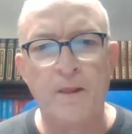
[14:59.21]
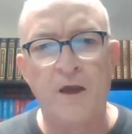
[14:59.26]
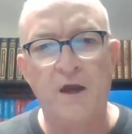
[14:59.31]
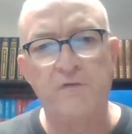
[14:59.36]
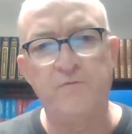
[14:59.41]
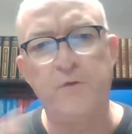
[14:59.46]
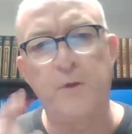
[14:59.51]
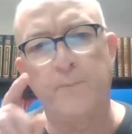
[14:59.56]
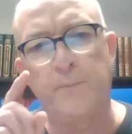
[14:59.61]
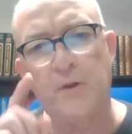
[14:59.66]

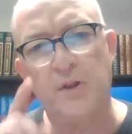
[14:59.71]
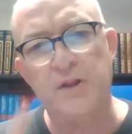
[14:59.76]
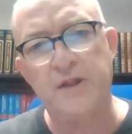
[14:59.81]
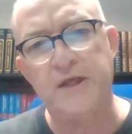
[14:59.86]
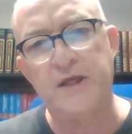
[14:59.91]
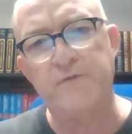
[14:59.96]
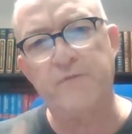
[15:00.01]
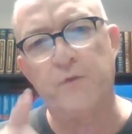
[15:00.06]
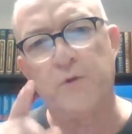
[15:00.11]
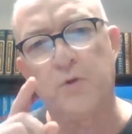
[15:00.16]
If you
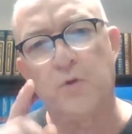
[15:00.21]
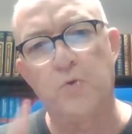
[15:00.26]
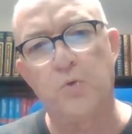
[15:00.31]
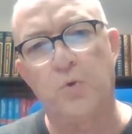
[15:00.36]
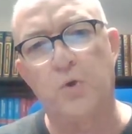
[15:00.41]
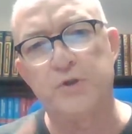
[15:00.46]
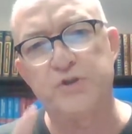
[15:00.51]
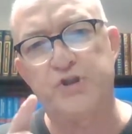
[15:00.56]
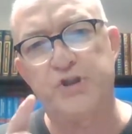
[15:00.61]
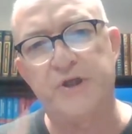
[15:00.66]
believe on the
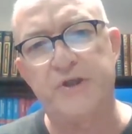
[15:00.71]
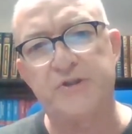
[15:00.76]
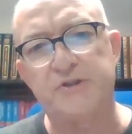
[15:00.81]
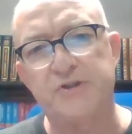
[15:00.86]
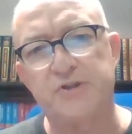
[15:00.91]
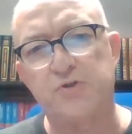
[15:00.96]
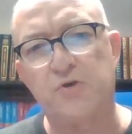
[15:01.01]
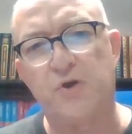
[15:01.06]
Lord Jesus